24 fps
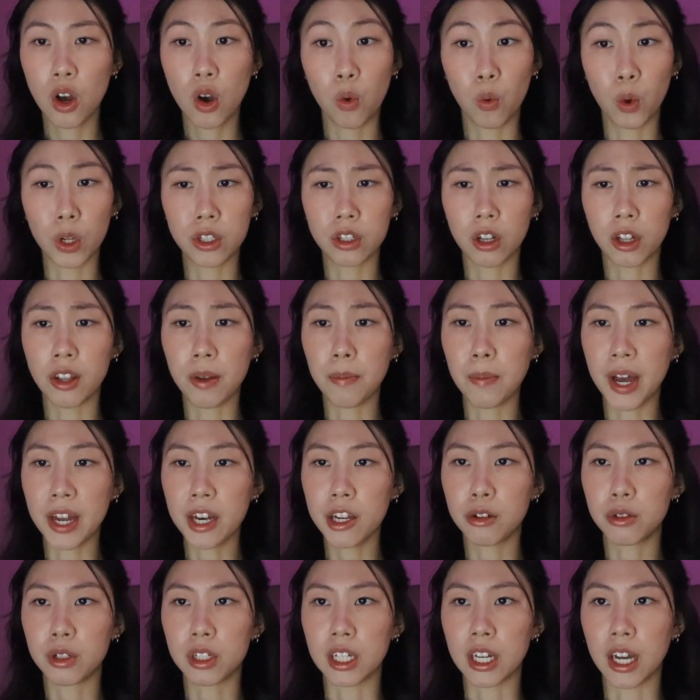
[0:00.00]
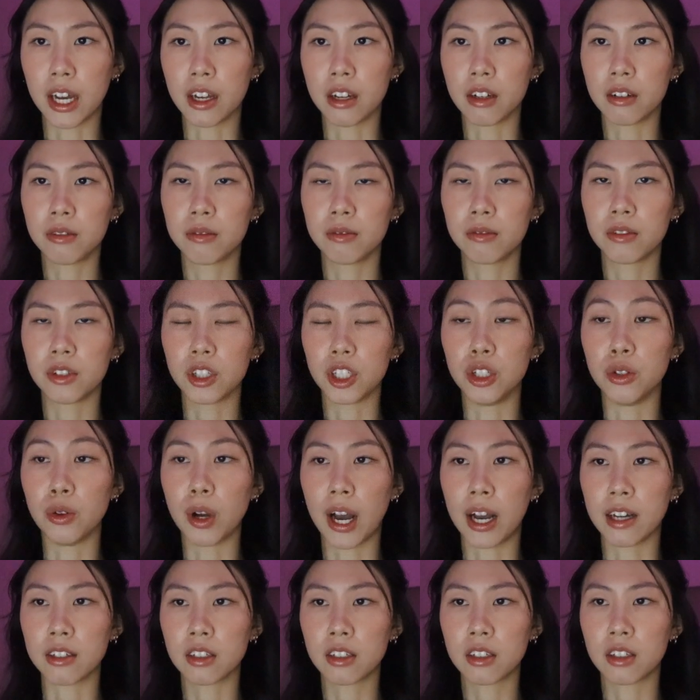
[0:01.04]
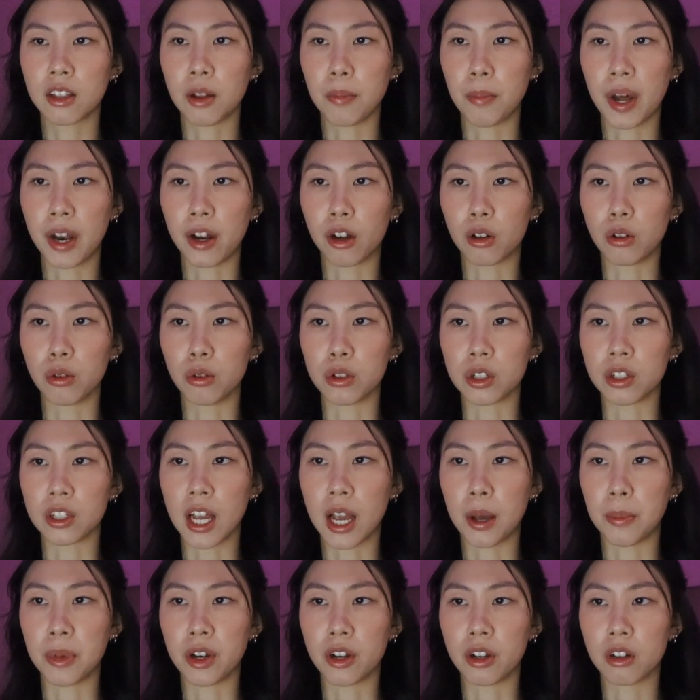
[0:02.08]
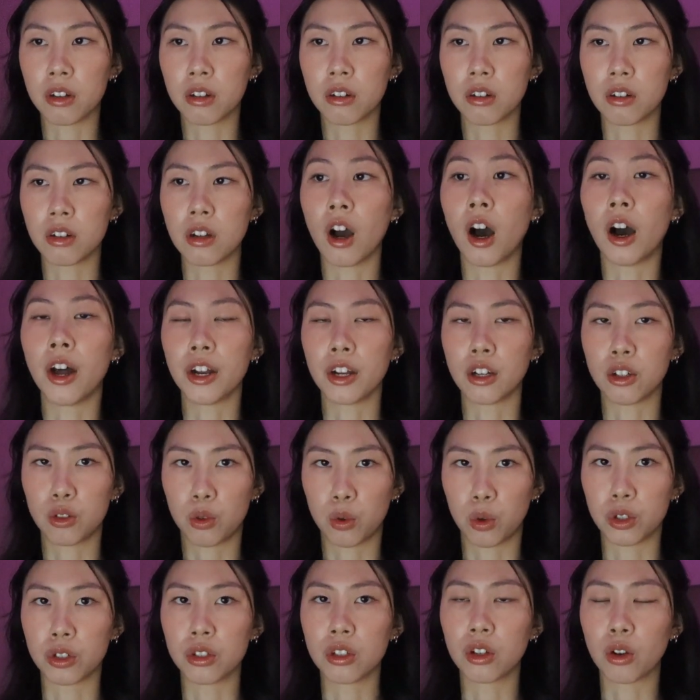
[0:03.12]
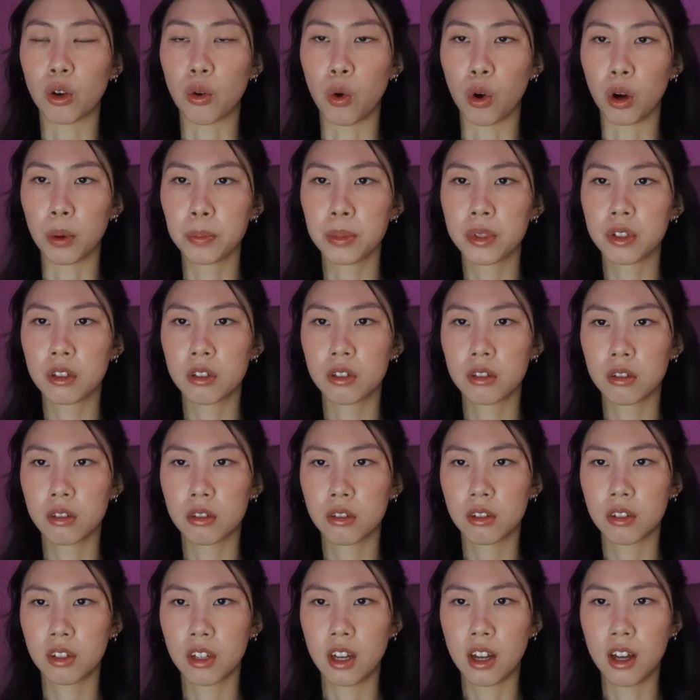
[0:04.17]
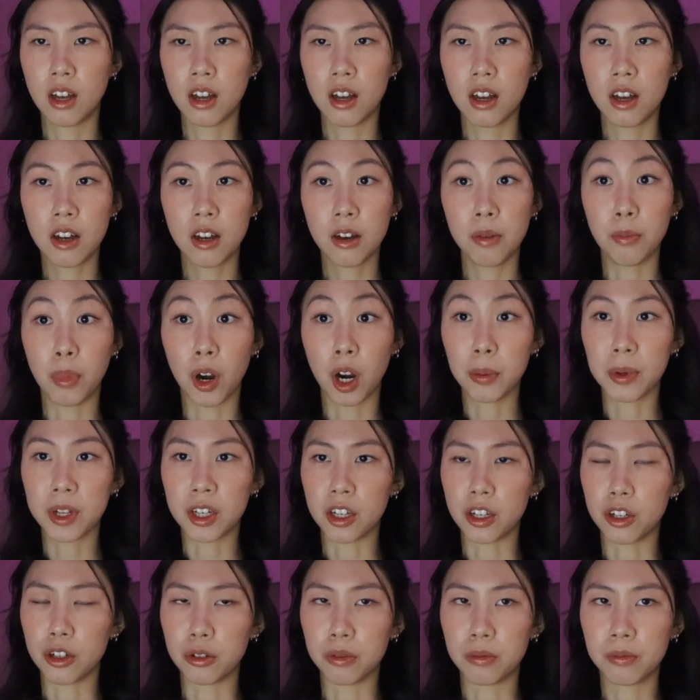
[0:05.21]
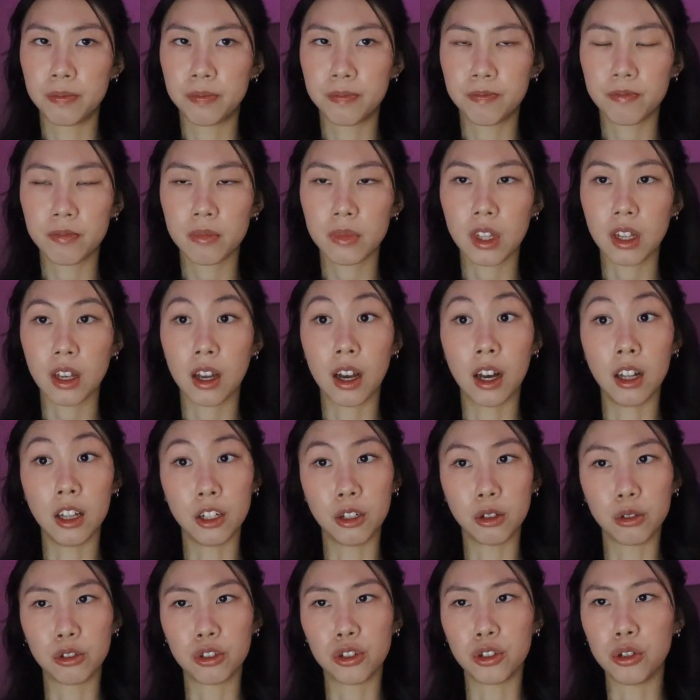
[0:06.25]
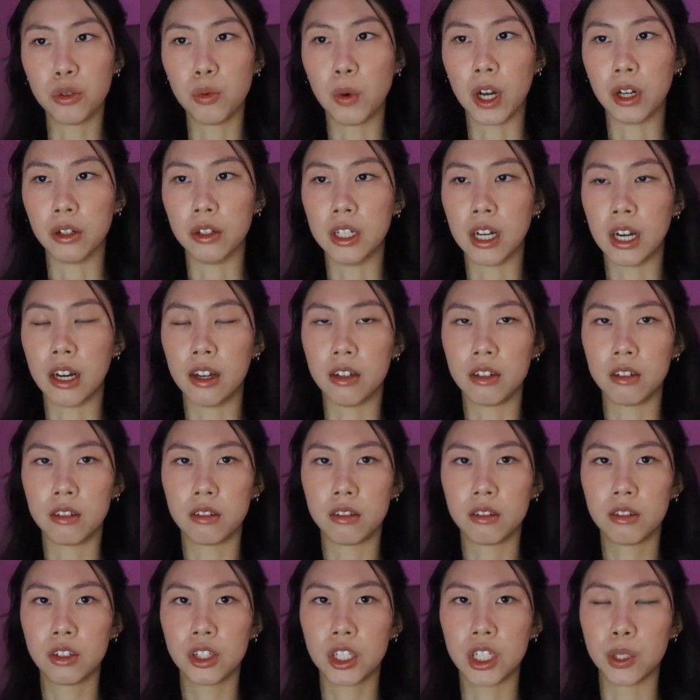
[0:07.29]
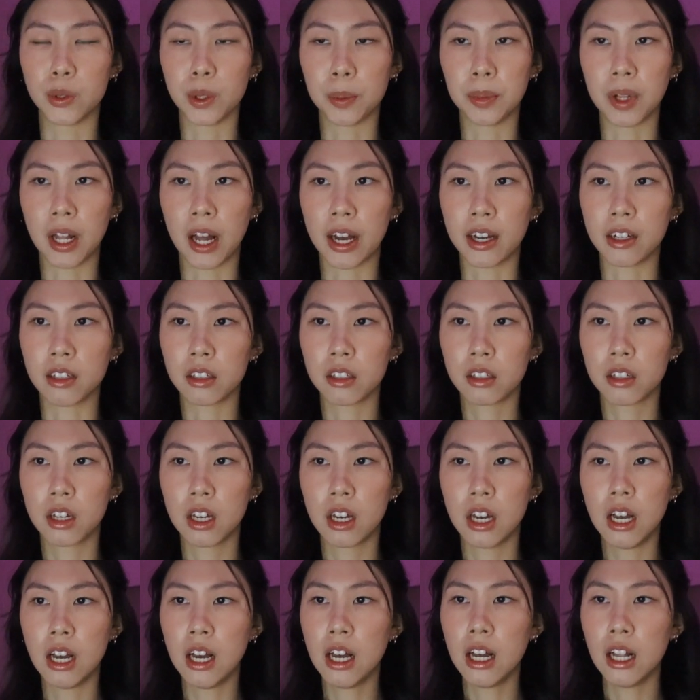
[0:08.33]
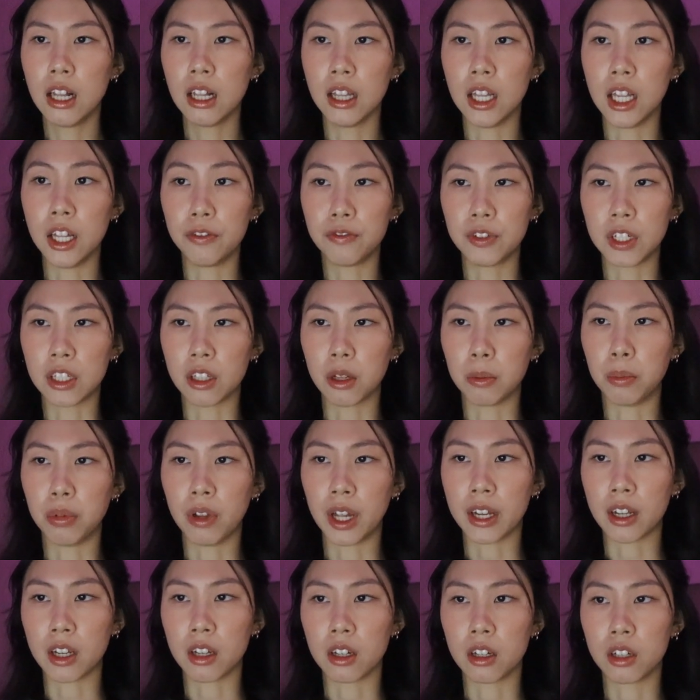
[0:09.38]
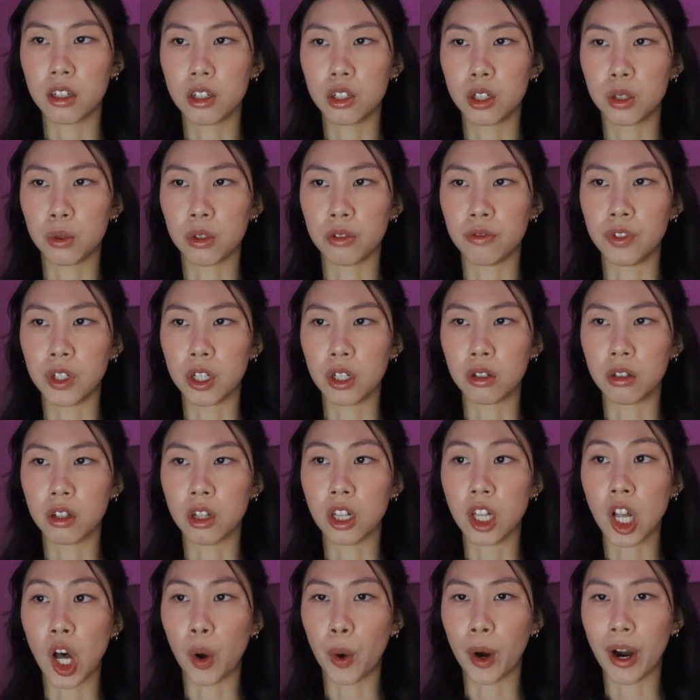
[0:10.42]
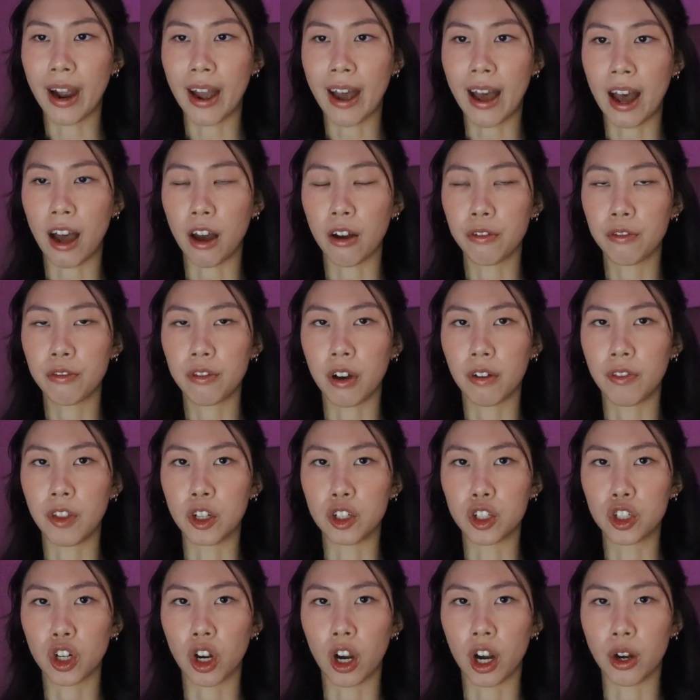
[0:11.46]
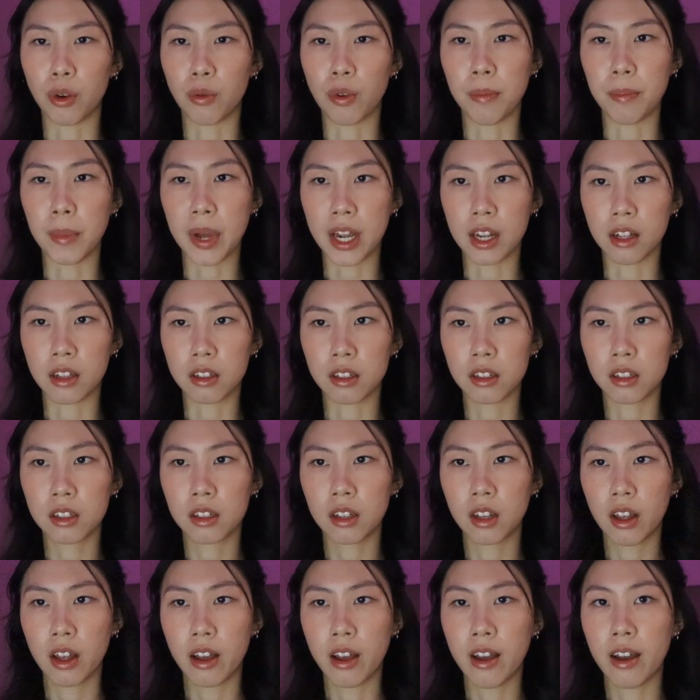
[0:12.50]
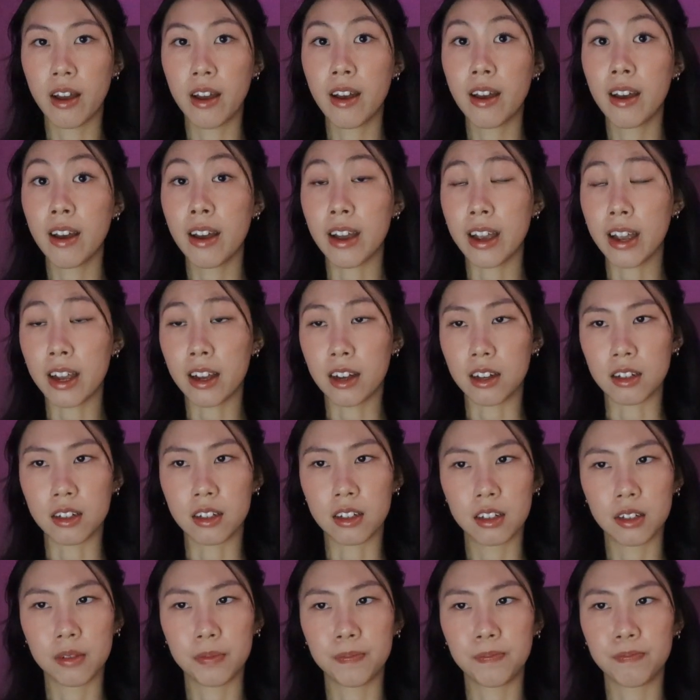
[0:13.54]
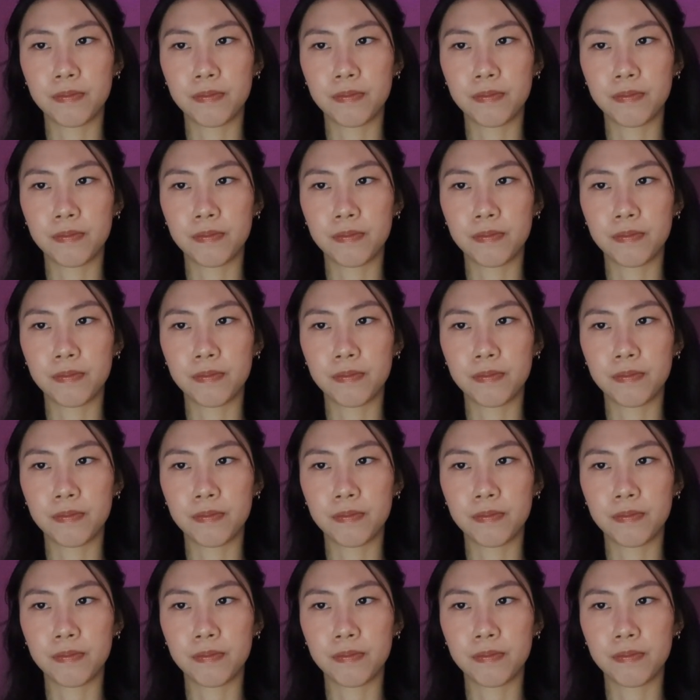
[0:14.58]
"What's on the menu tonight?" you ask the medical examiner, nodding towards the corpse. "Barbecue. A little too well done," she replies, lifting the blanket to reveal the lower half of the charred remains. "And